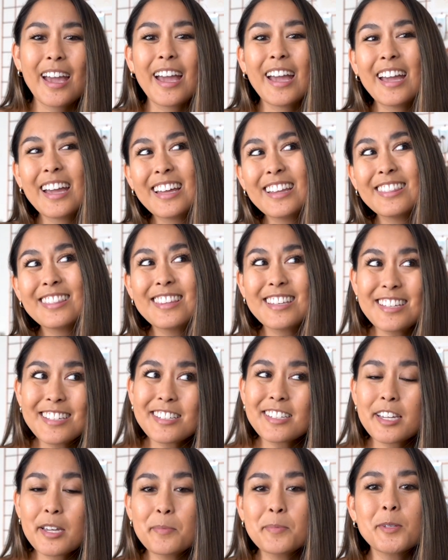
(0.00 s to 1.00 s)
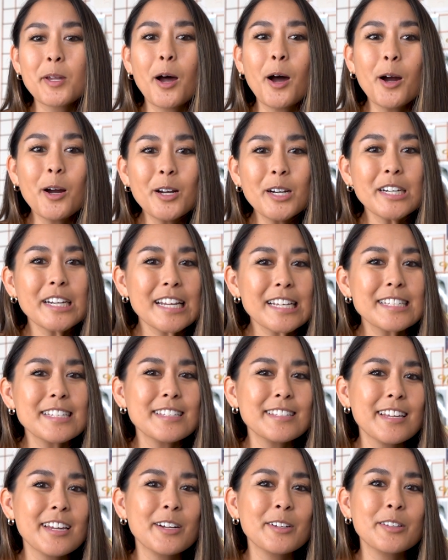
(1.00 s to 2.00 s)
And these tips aren't
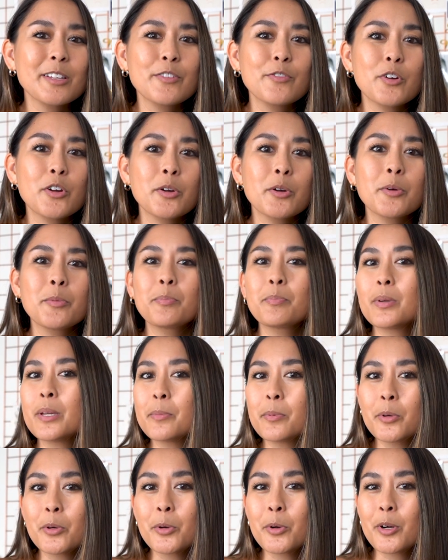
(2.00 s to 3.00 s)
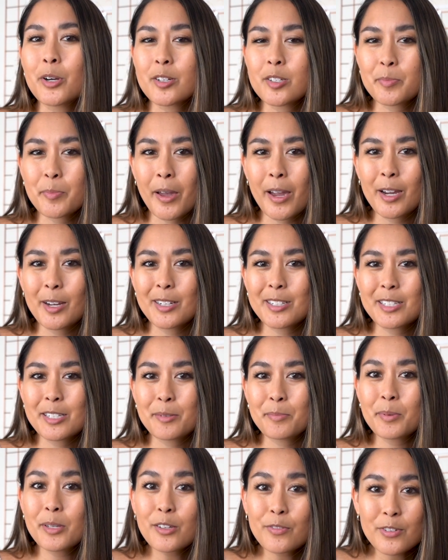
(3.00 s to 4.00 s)
necessarily for people who are aspiring
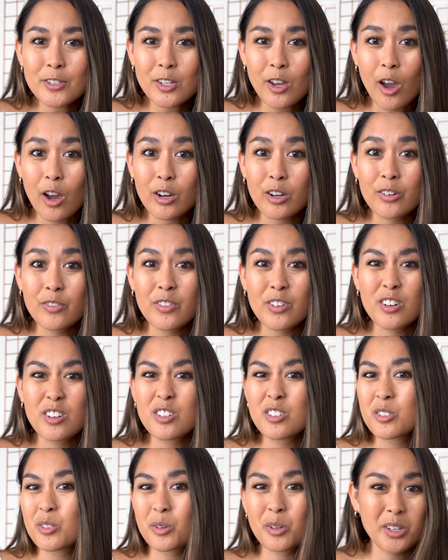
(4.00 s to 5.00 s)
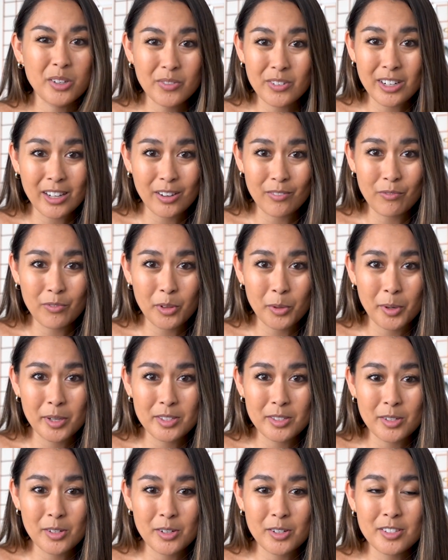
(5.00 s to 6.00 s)
to be photographers or even
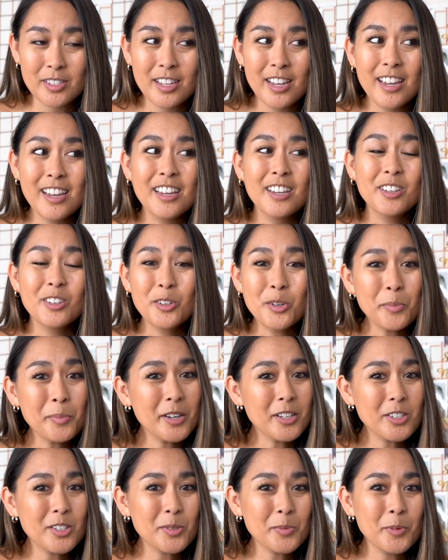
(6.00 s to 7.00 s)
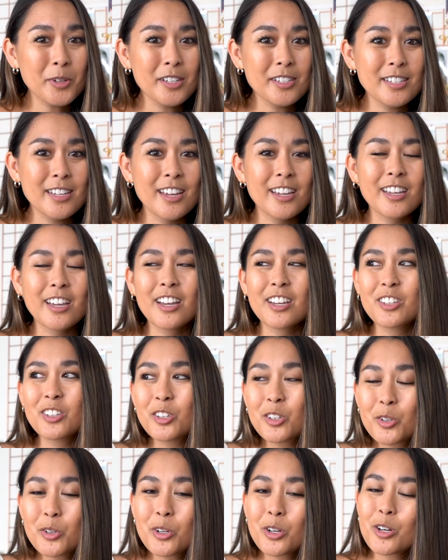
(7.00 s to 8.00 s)
influencers. You may just want to take a
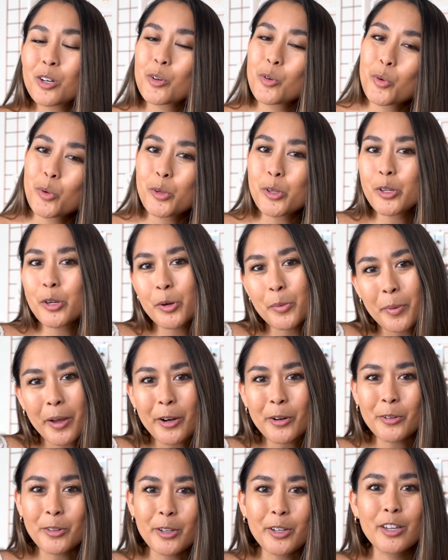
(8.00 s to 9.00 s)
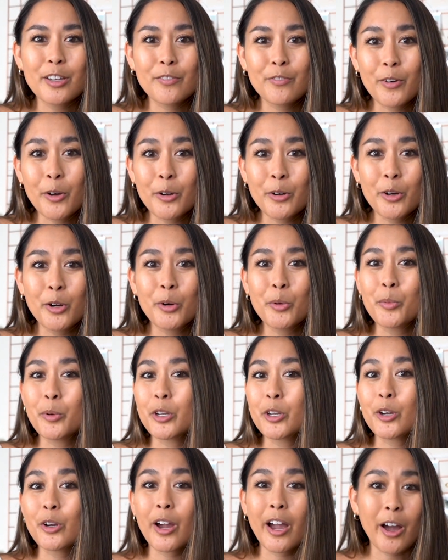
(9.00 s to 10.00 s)
cuter, cooler, better looking photo
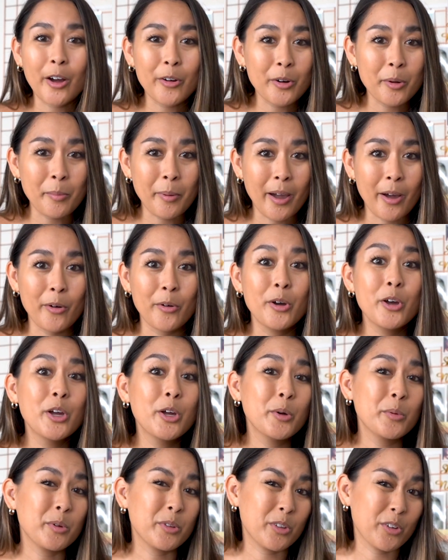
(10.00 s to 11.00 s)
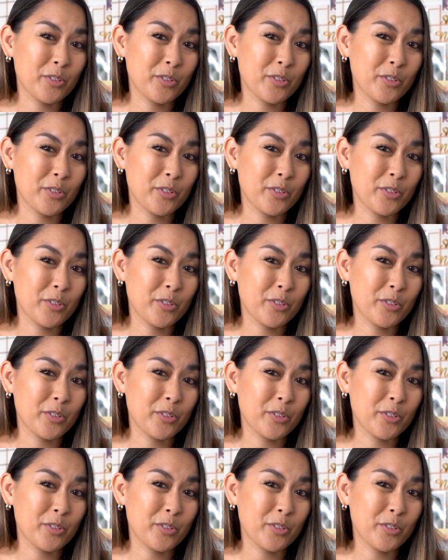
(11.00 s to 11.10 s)
when you're out and about with